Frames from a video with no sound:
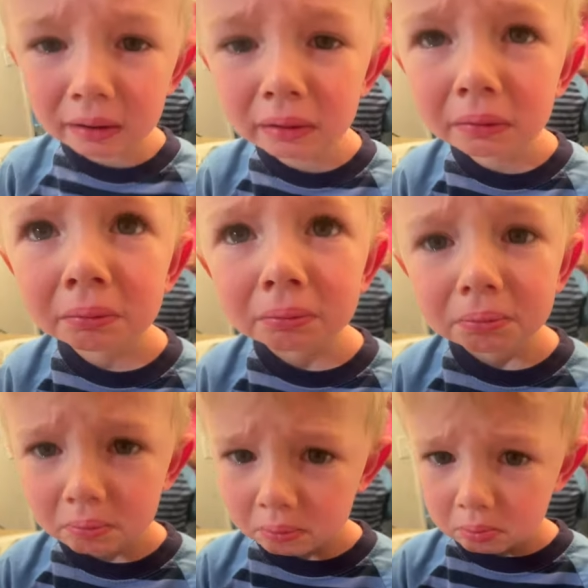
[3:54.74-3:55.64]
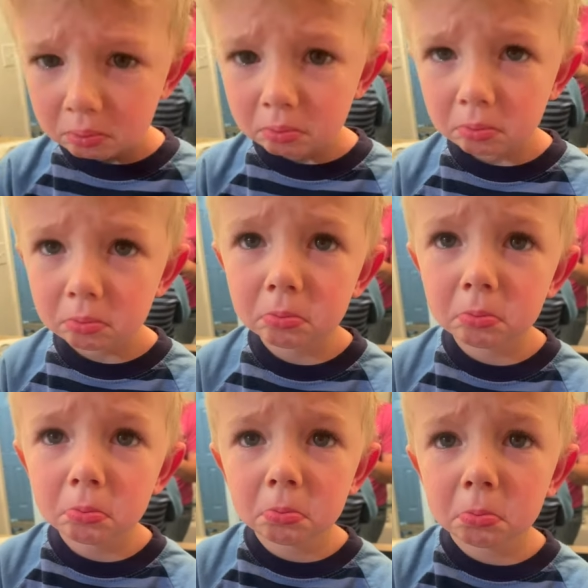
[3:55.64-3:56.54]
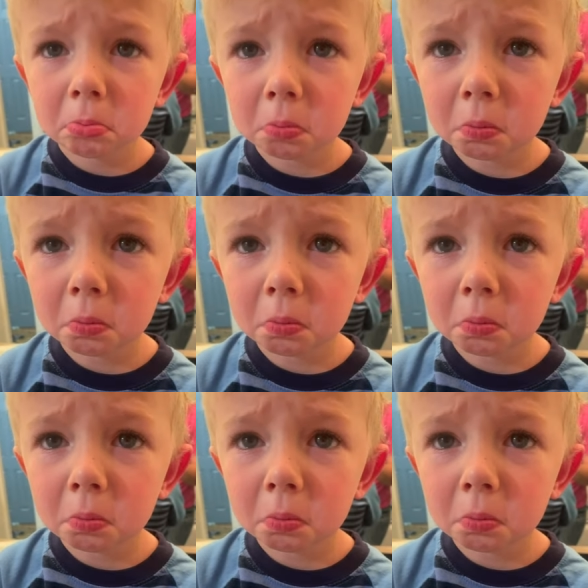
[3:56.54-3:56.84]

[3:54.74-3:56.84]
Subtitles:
[no speech]